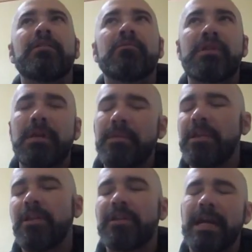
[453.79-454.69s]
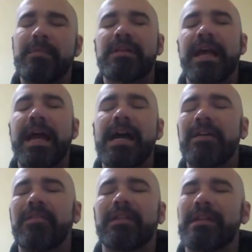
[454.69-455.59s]
with some of the other cameras I
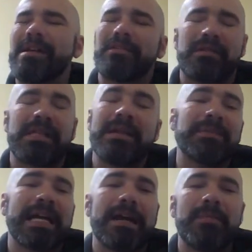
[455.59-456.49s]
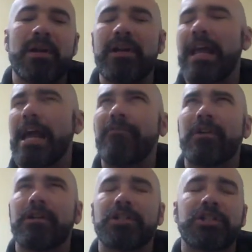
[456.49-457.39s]
have at the same time period, I have
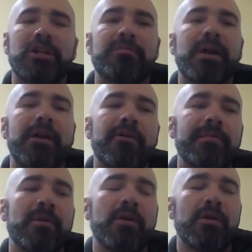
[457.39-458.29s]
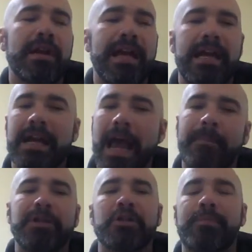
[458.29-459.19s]
a shutter priority mode and an
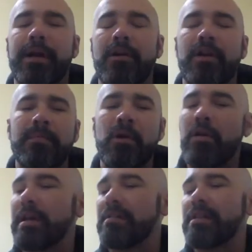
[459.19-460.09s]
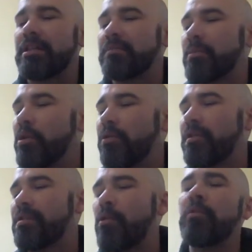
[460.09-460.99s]
aperture priority mode. I can set it to both.
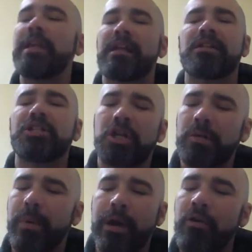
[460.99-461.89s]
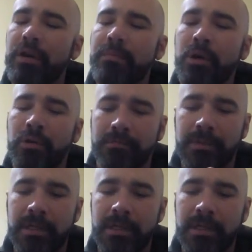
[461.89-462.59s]
This only has a shutter priority mode,